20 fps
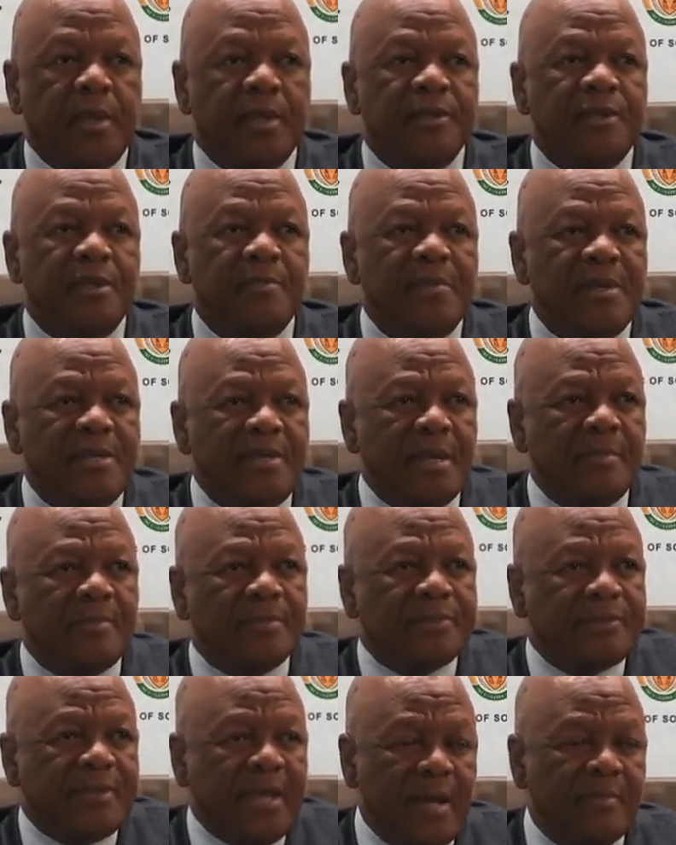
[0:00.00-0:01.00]
the
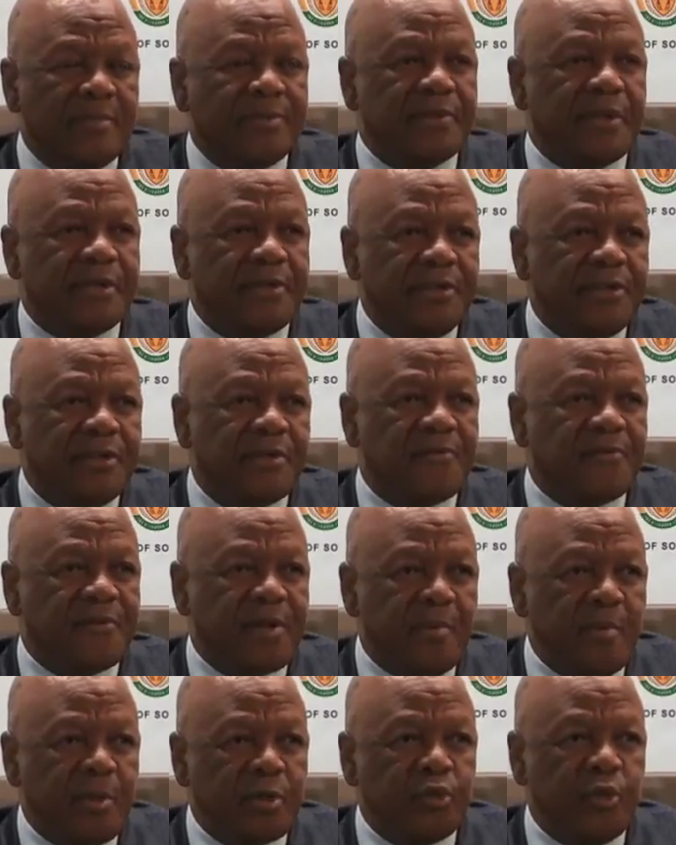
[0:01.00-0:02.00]
medium-term strategic
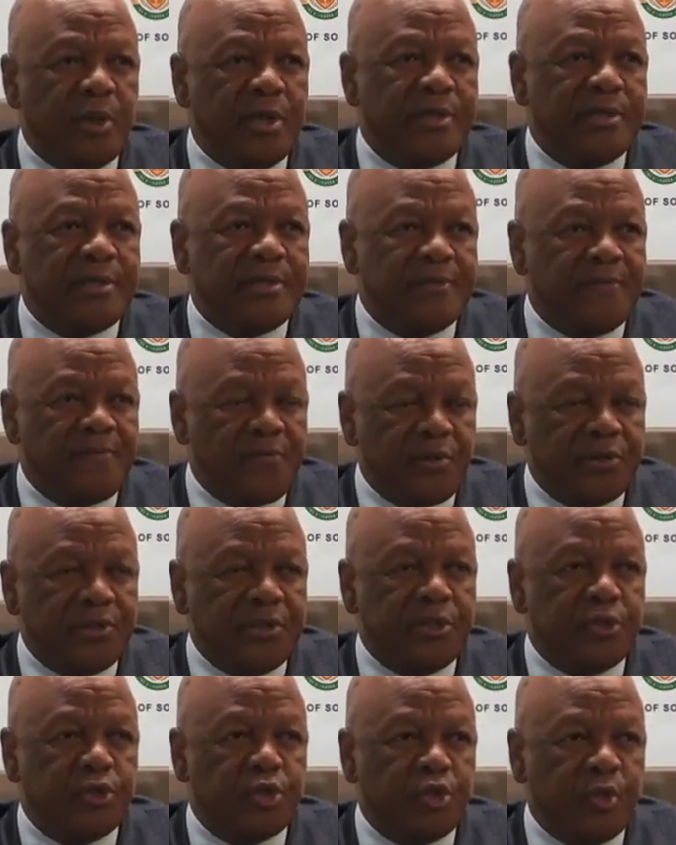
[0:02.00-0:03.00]
framework
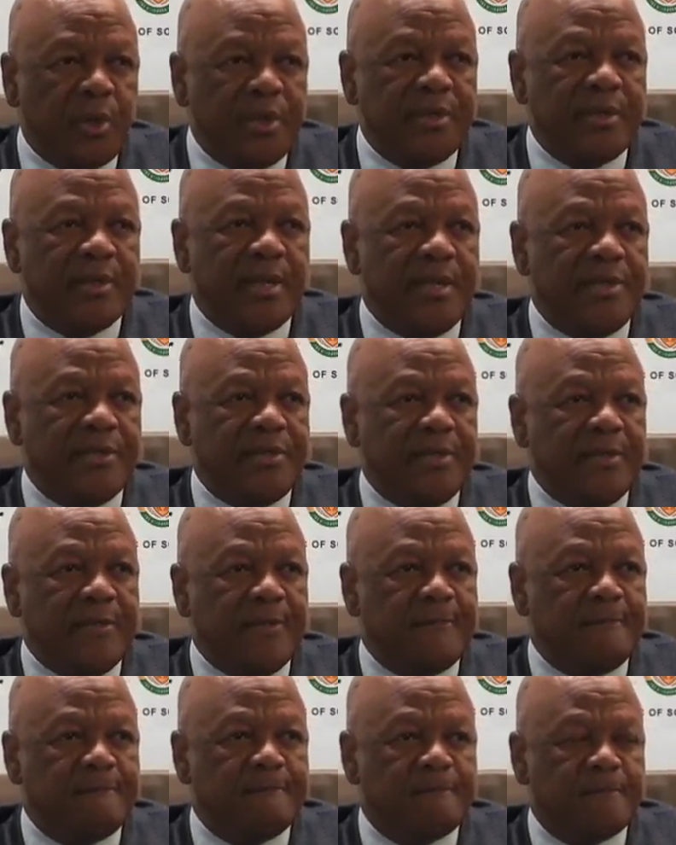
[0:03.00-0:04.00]
2014 to 2019